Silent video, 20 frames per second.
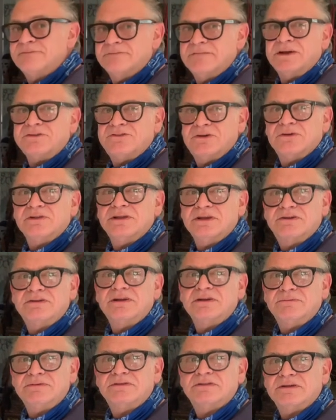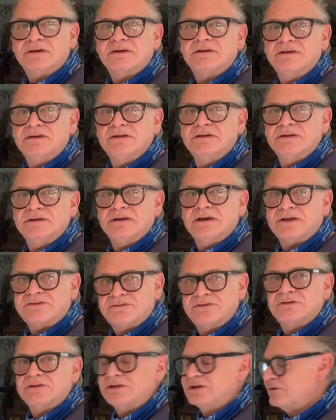I totally agree with
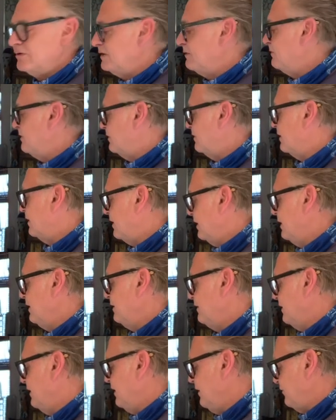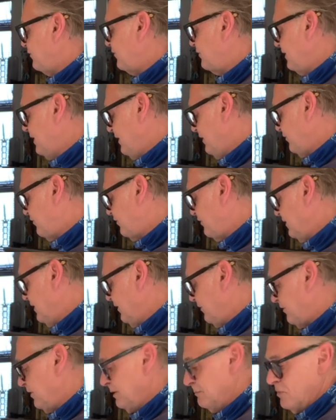that.
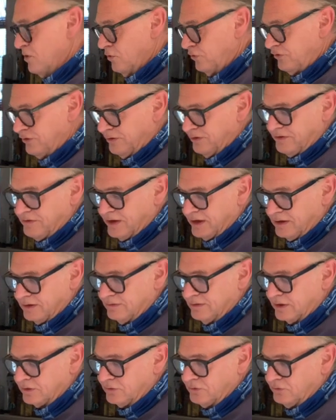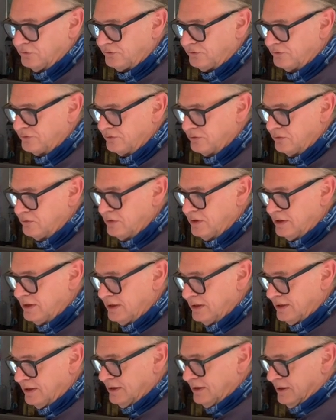It's an emotion thing that goes through.
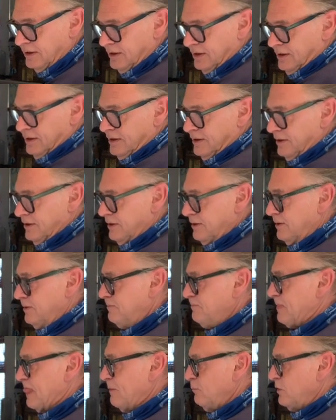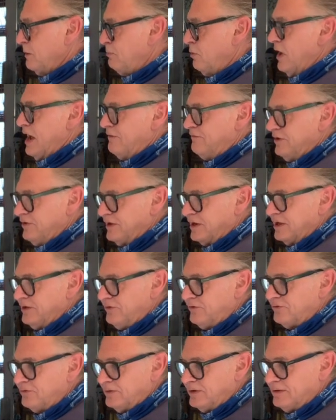We put everything
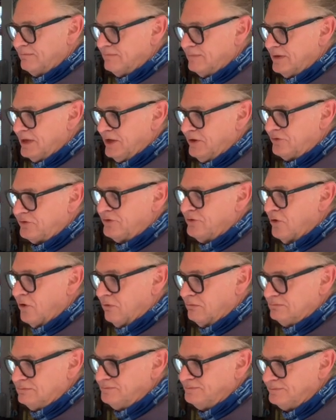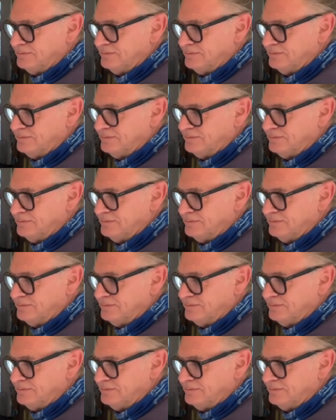into it. It's not.